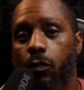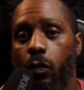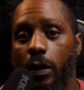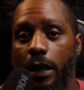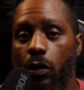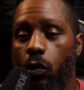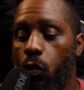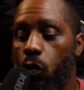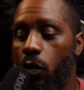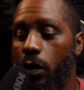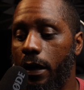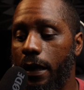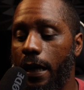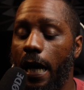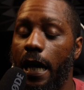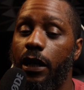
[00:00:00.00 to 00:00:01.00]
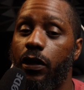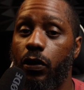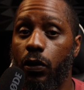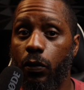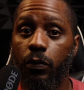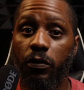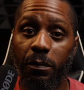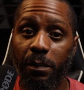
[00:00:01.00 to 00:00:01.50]
went on a
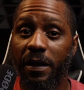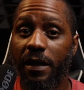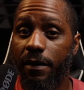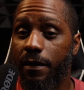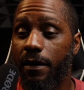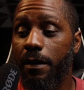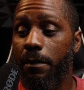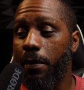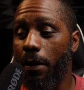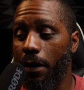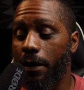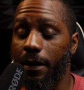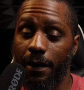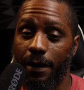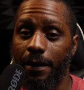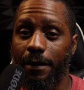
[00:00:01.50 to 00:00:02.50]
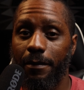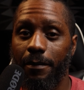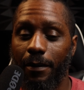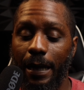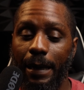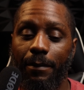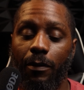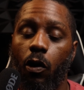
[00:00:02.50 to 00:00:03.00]
used PC part hunt,
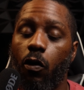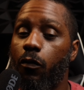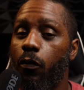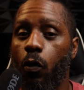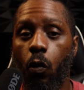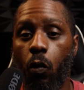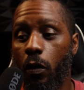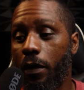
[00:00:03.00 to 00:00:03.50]
right? Over mm-hmm.